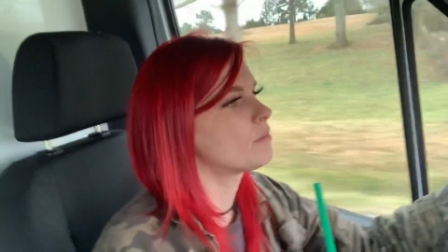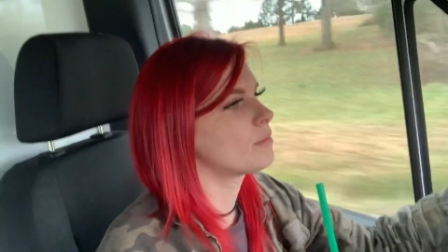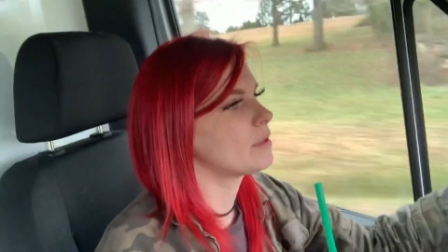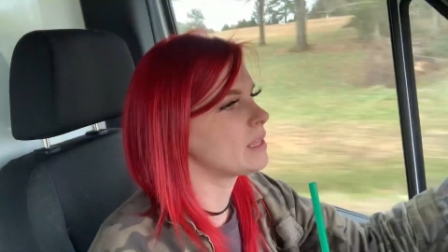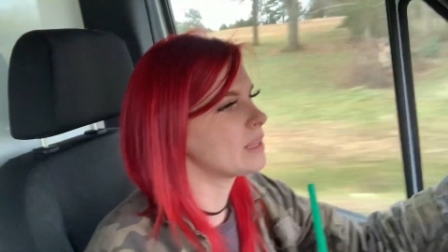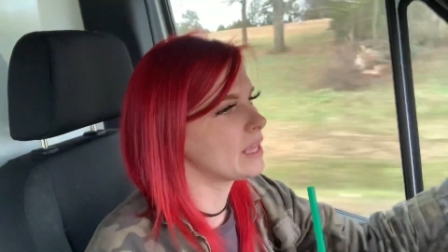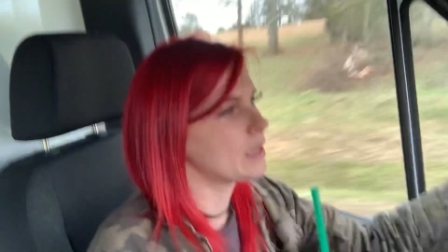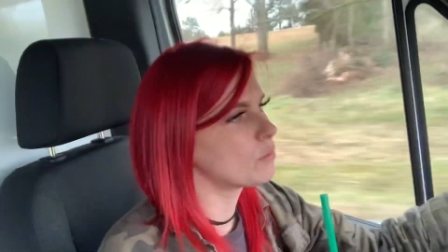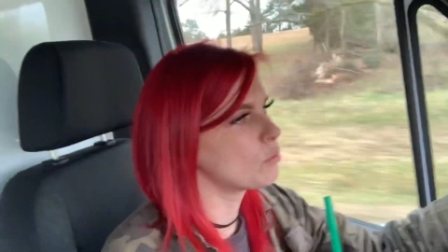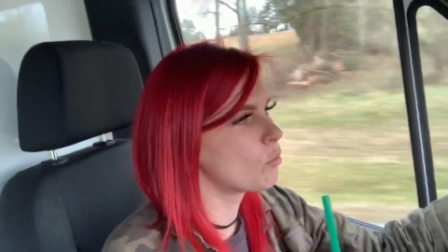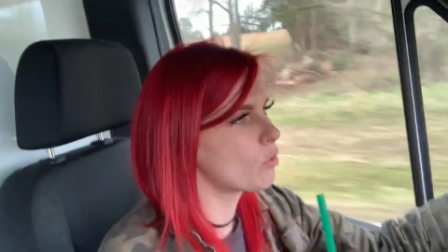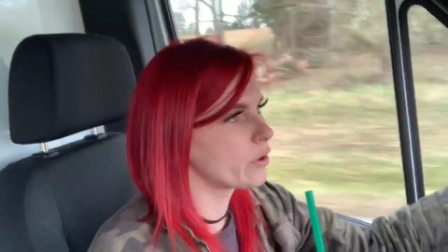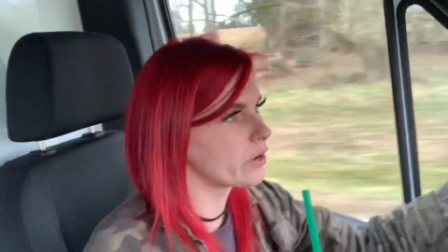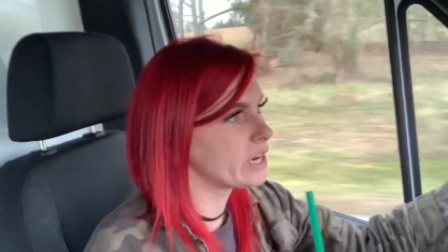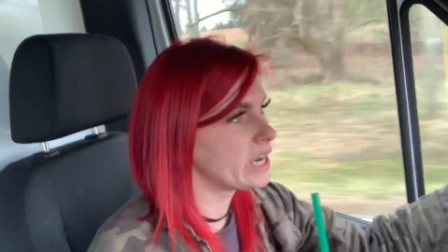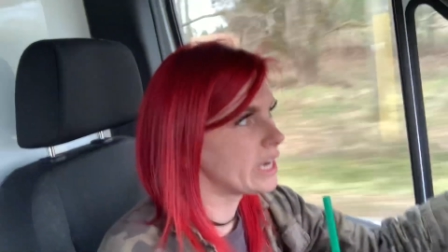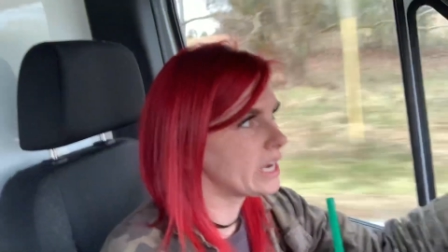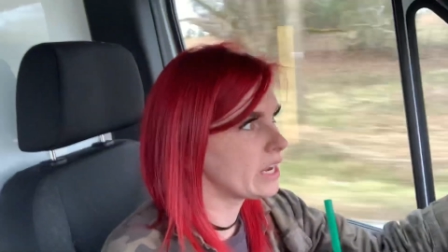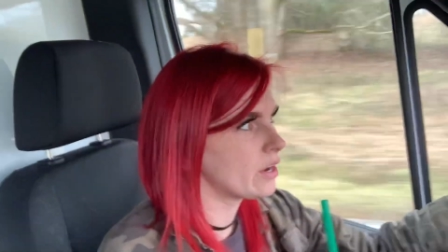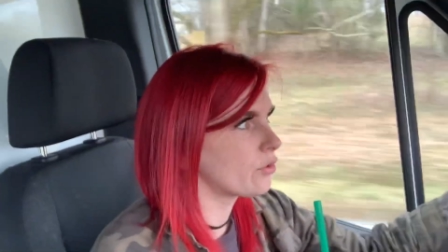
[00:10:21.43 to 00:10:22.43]
be like more
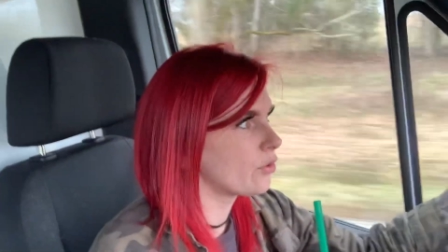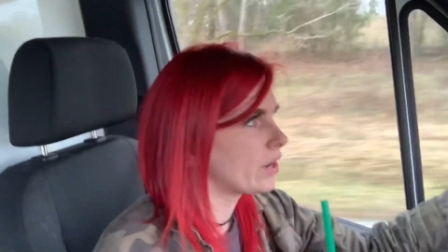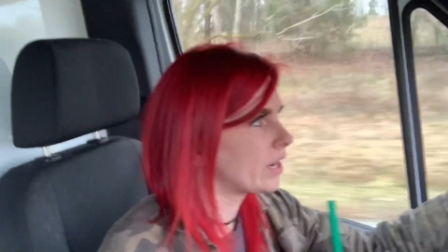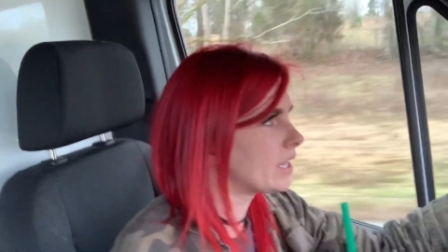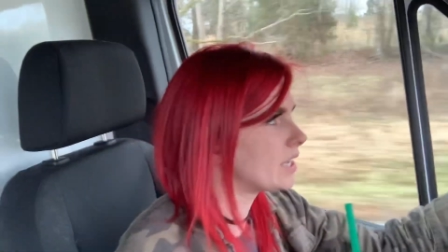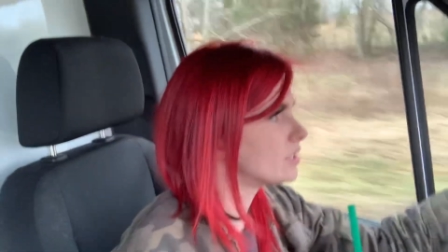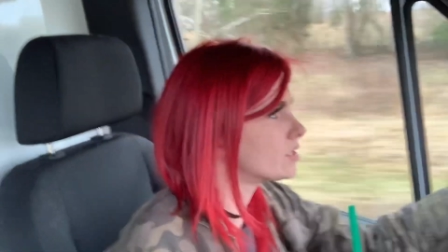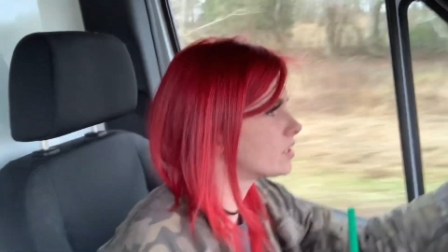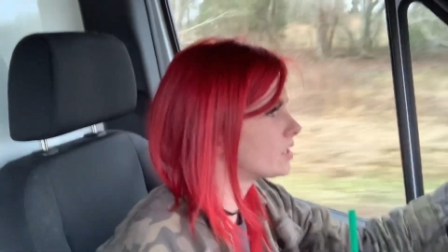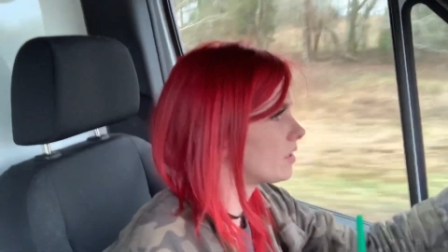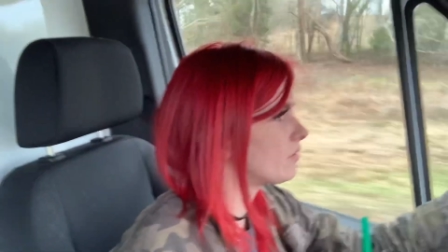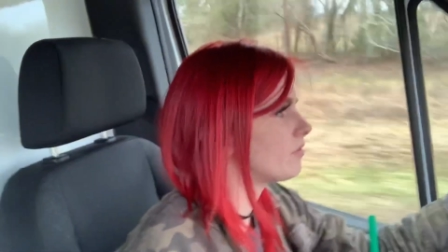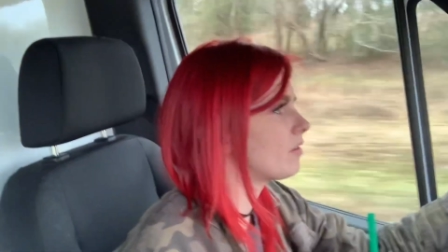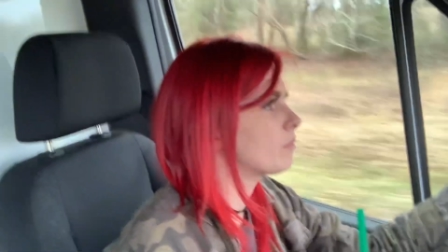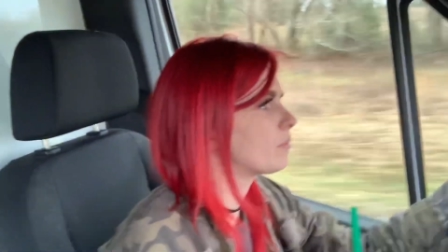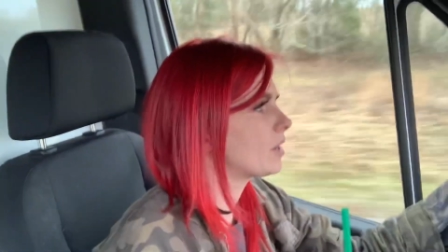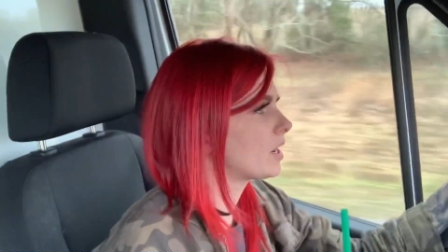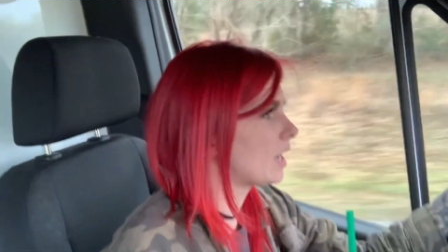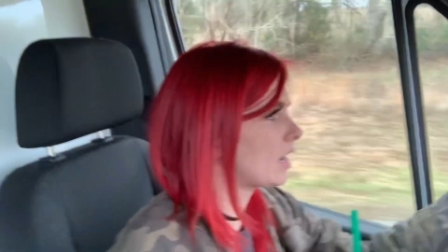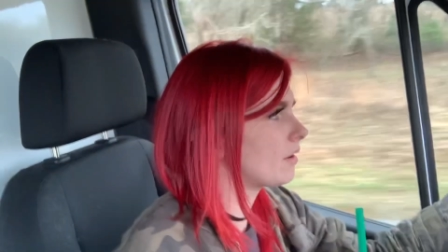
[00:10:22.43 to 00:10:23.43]
nitty gritty stuff
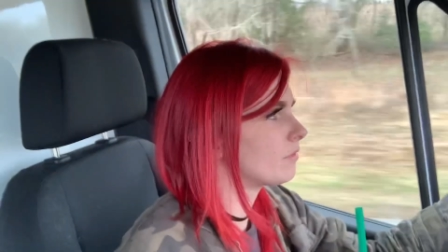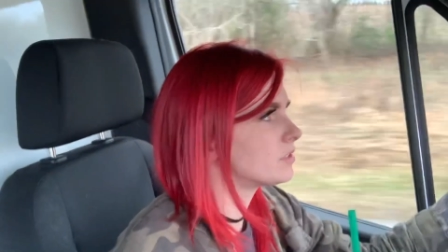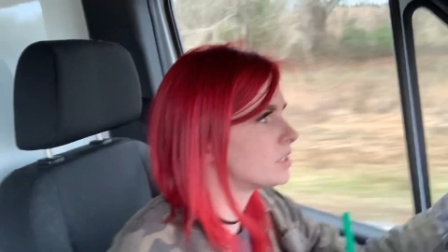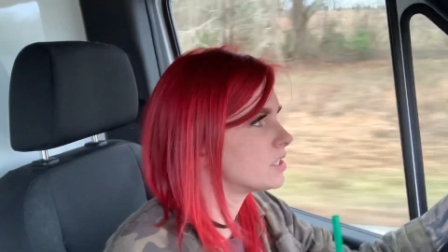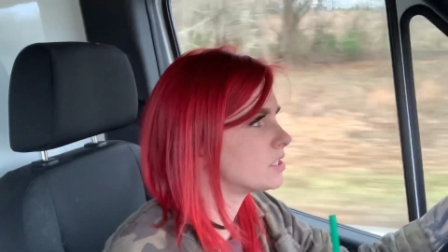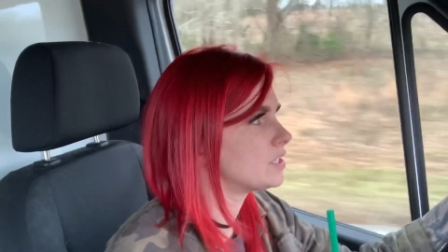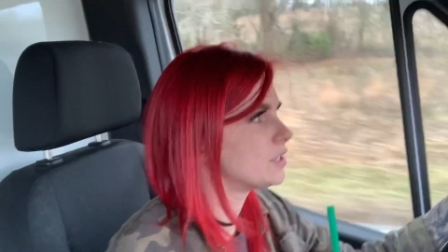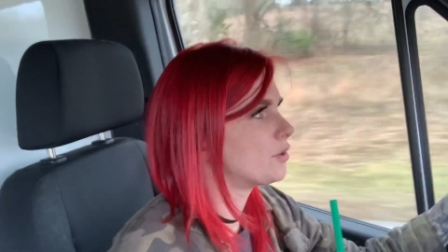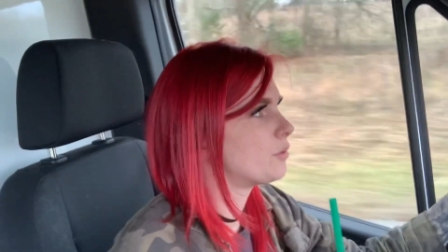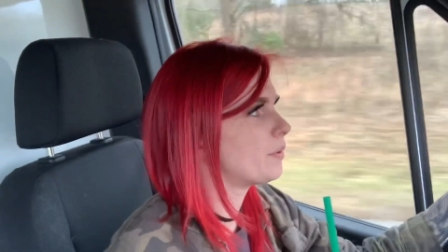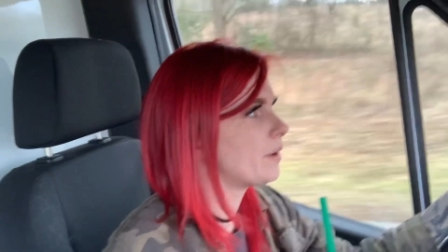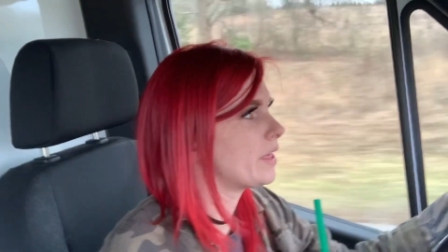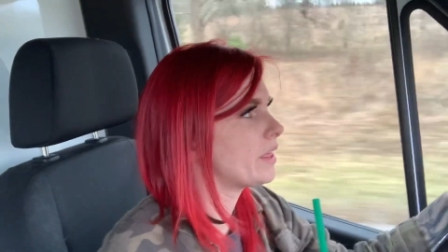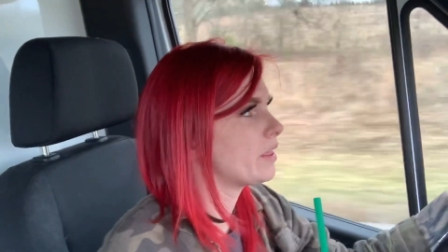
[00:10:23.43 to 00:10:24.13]
I'm gonna have to deal with